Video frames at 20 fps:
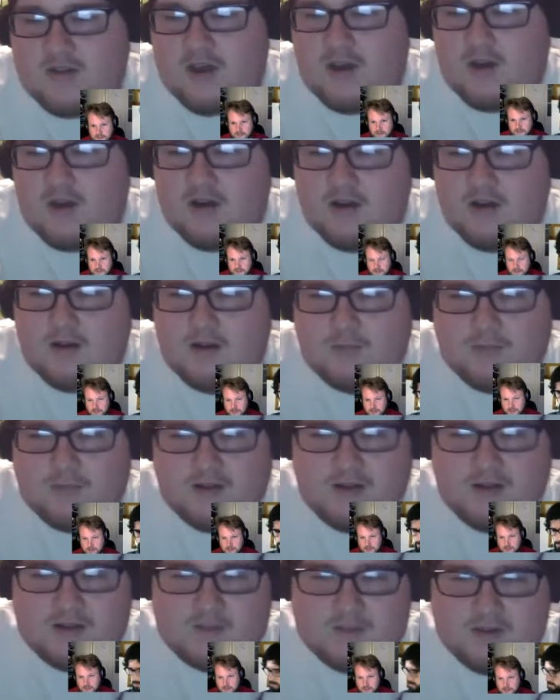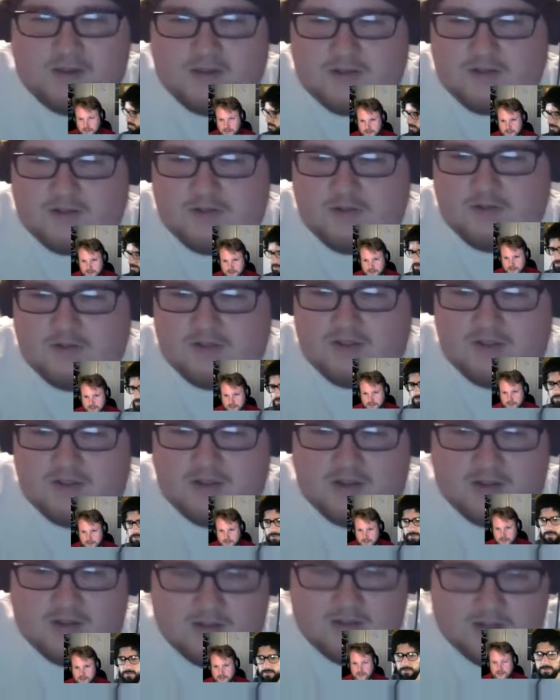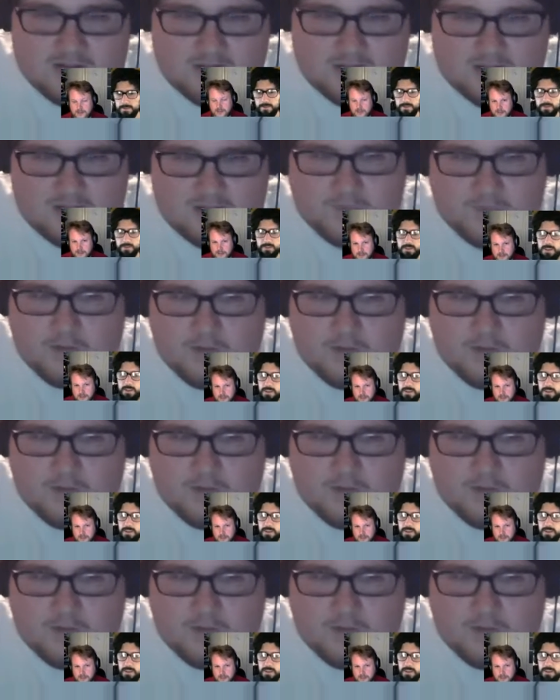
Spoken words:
Plasma that's using it as a default music